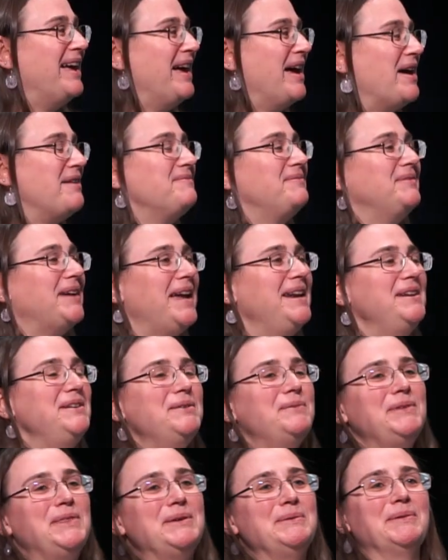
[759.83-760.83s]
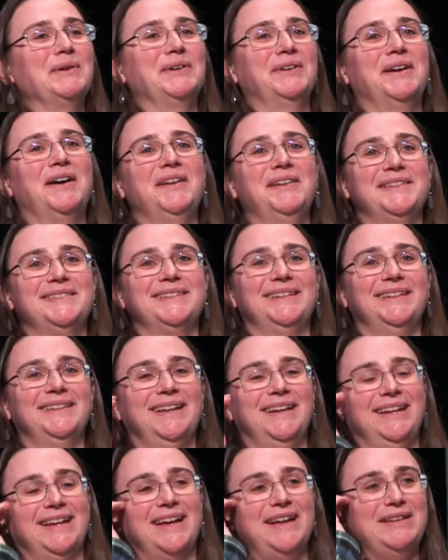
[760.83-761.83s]
I didn't know what they were, honestly.
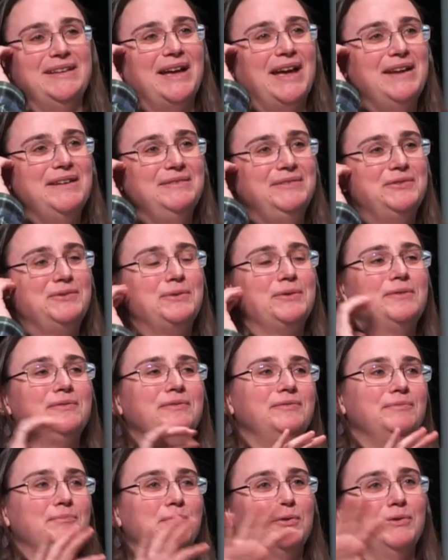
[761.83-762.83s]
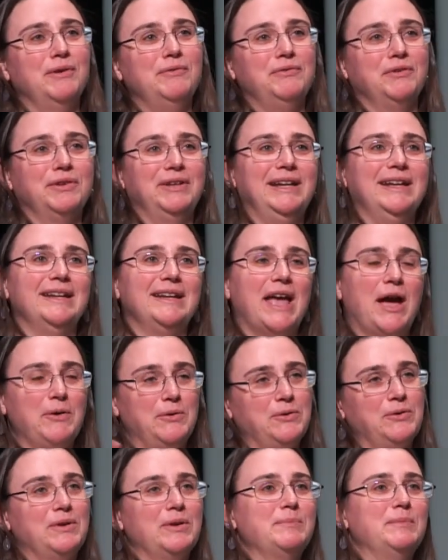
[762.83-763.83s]
Like I sort of peripherally
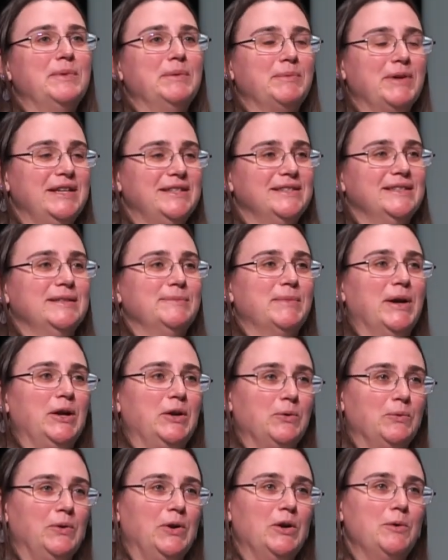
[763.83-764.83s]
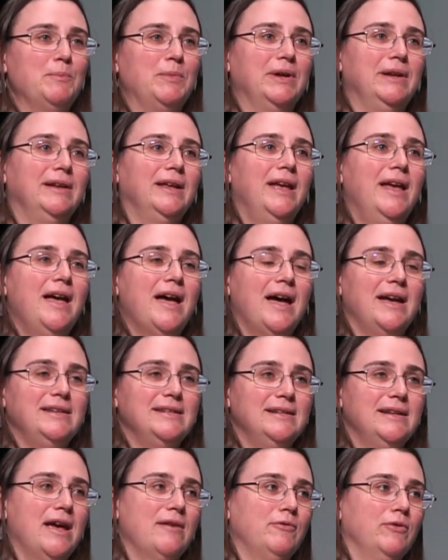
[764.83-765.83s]
encountered them places in my career, but I
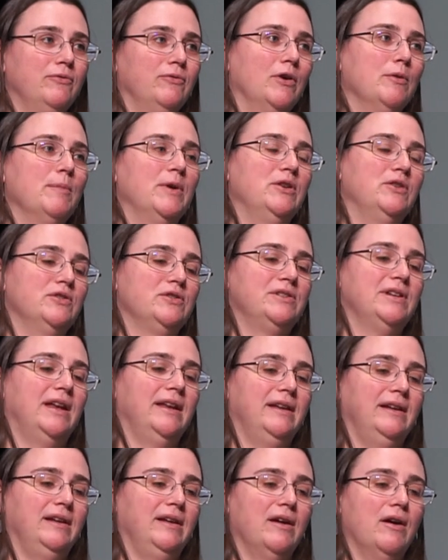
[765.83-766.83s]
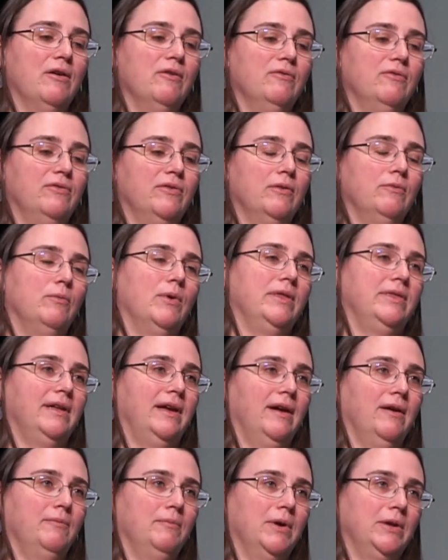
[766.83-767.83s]
didn't have a firm understanding of what
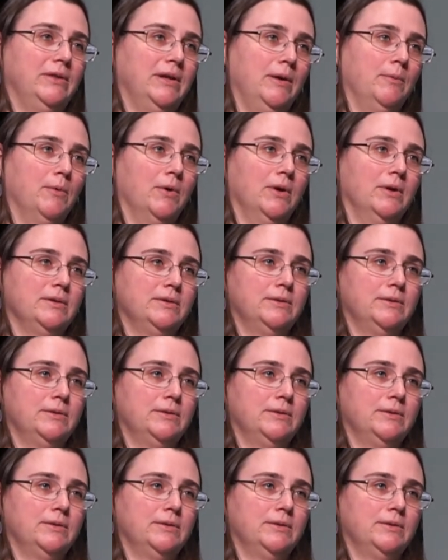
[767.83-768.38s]
they were.